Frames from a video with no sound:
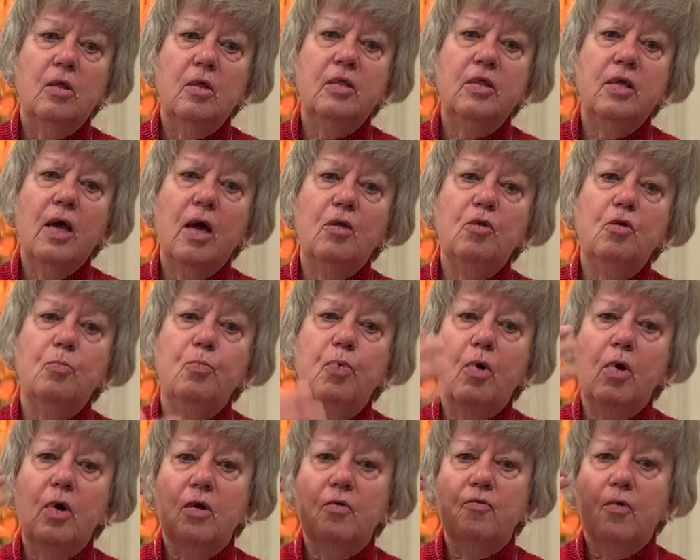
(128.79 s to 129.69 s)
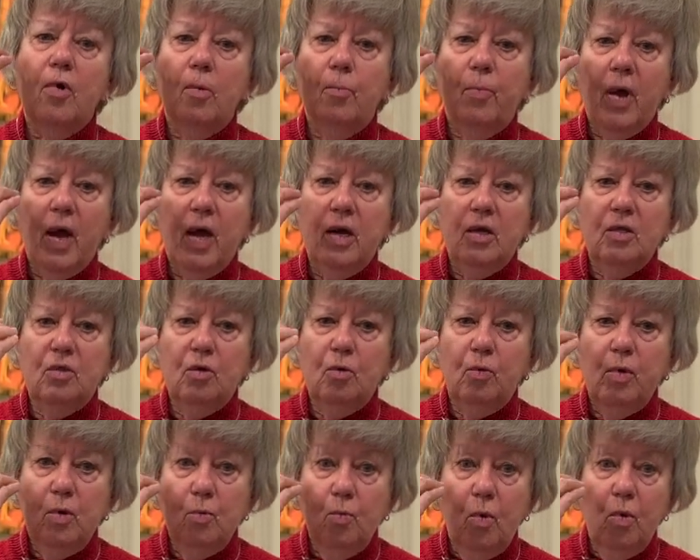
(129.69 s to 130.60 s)
The other part of our body that
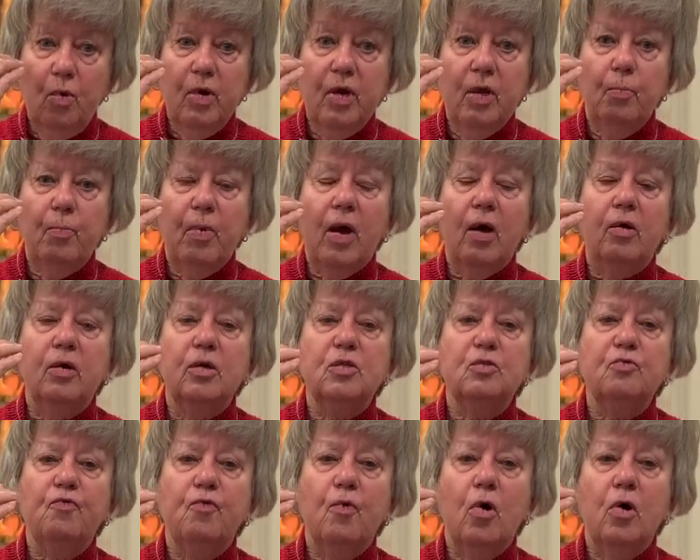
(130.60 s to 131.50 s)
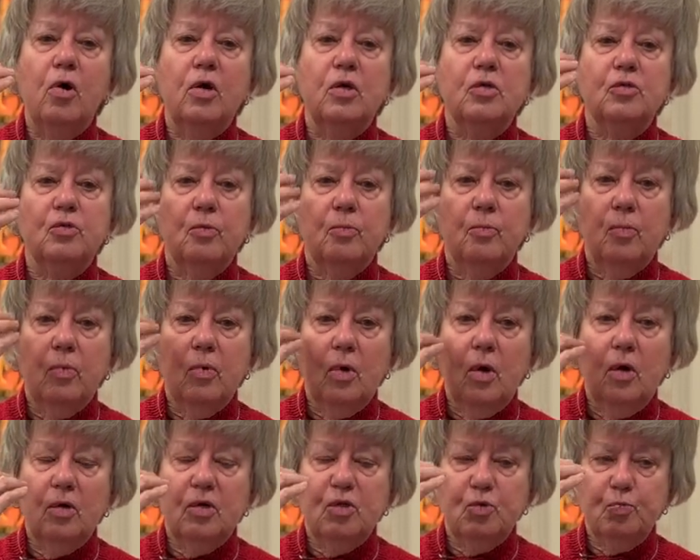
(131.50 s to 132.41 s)
we worry about as far as
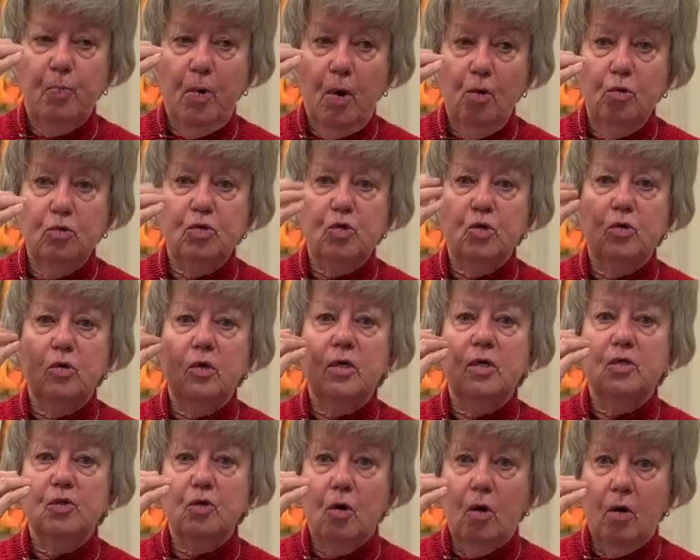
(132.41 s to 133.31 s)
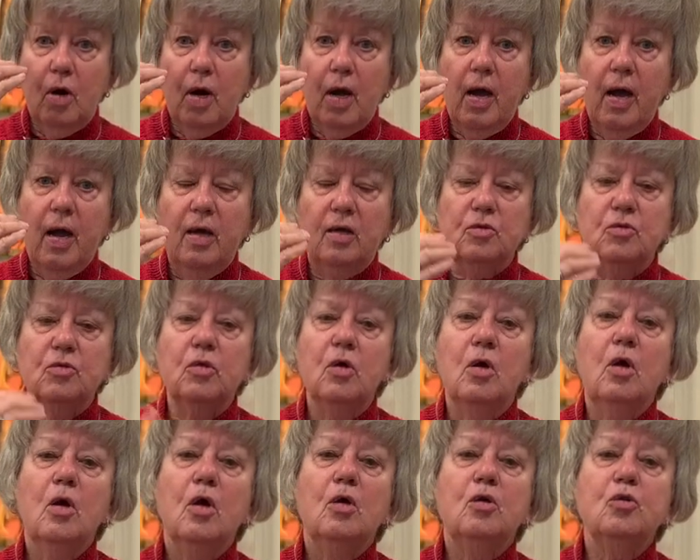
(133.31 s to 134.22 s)
exposure is our eyes.
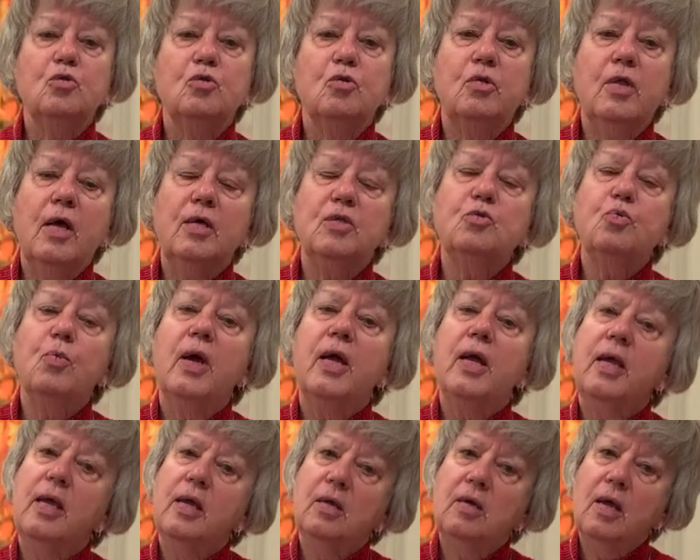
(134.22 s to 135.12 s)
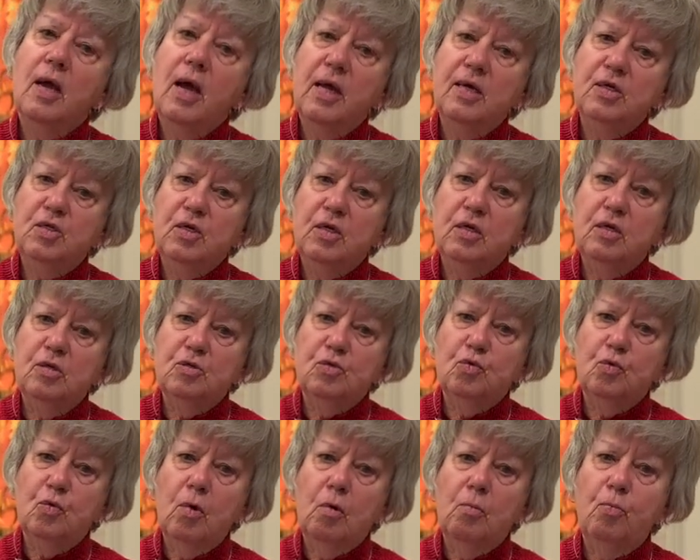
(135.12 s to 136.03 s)
So that's why hand hygiene is
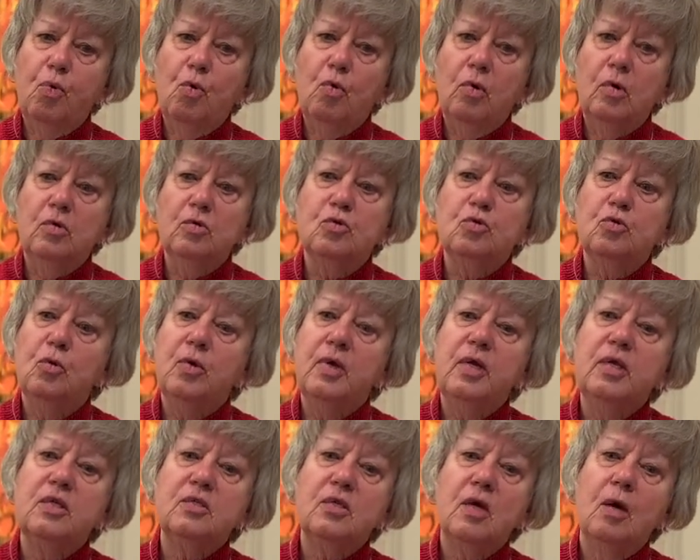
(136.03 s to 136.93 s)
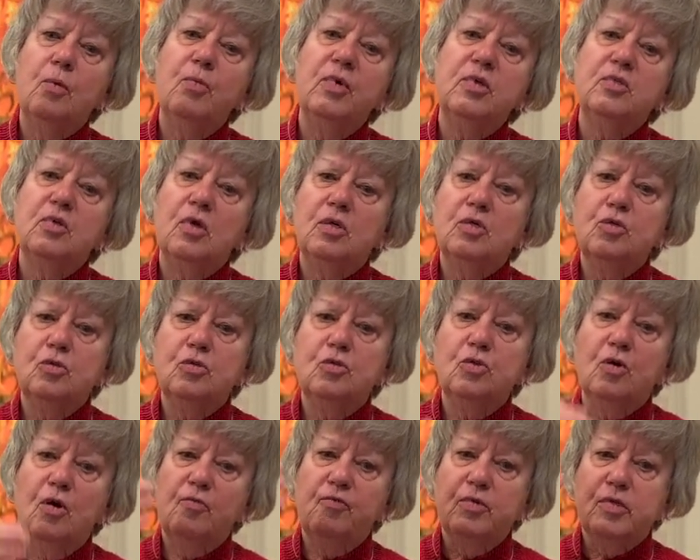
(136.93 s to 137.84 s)
so important. So anytime we touch a
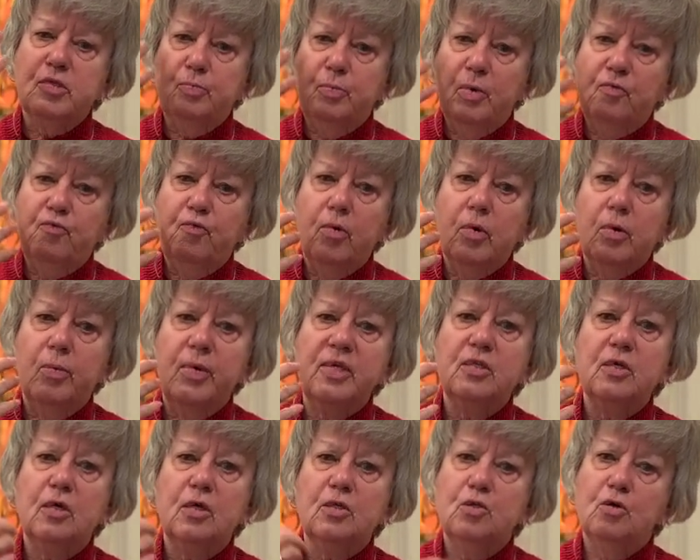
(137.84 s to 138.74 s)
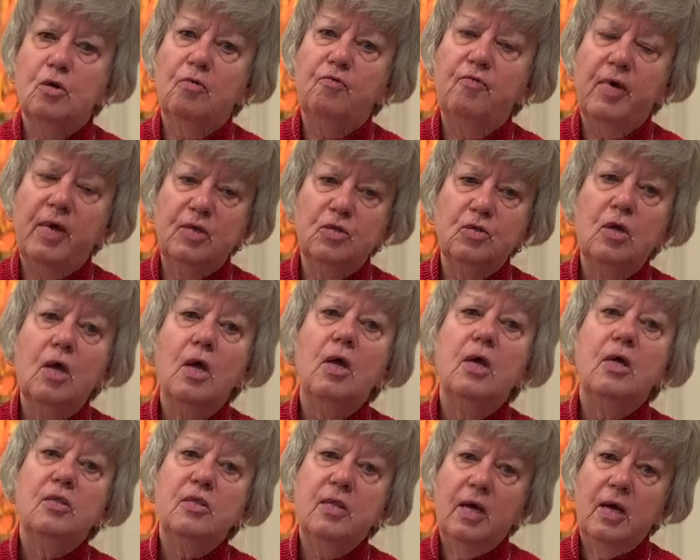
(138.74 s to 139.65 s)
surface before we touch our face,
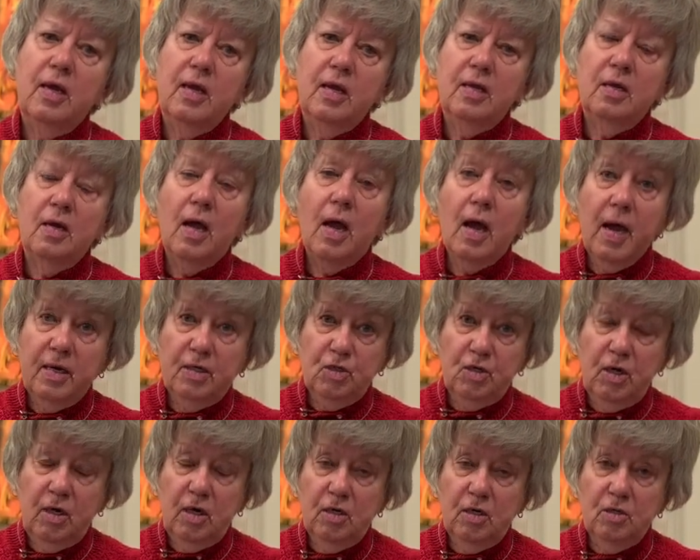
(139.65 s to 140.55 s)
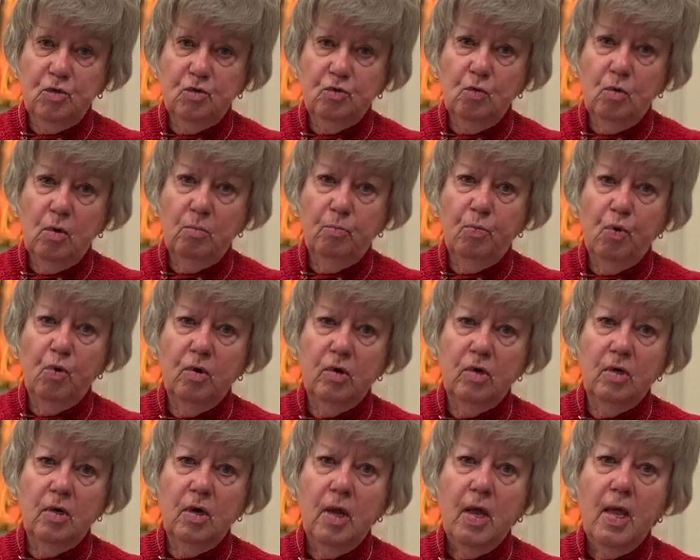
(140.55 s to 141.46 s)
that hand hygiene is so
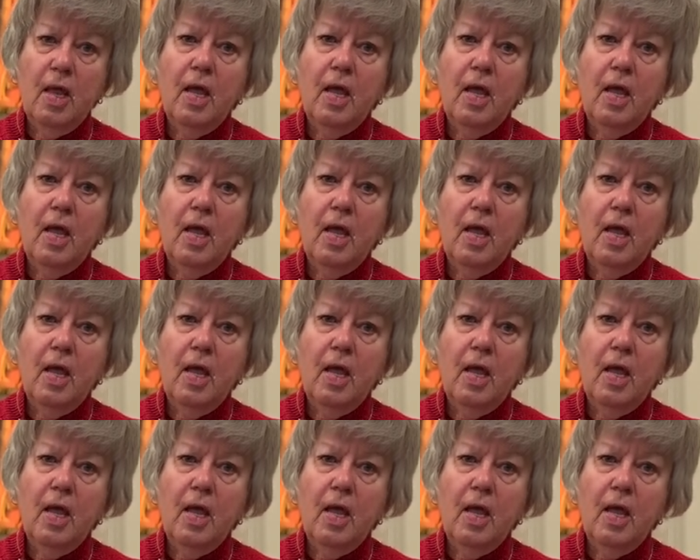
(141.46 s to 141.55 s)
important.